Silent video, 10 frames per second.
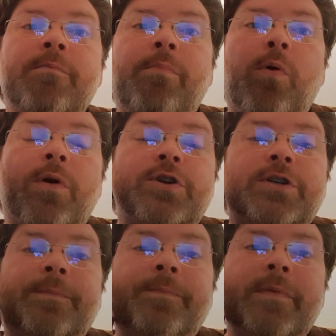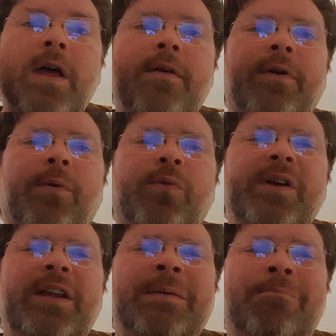portion of a
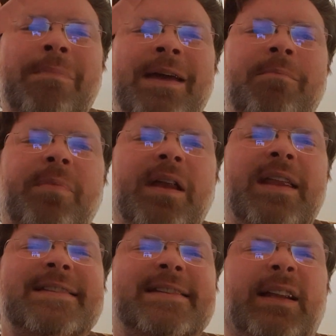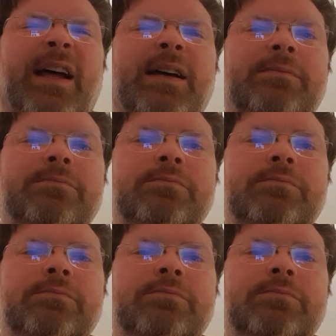really big peninsula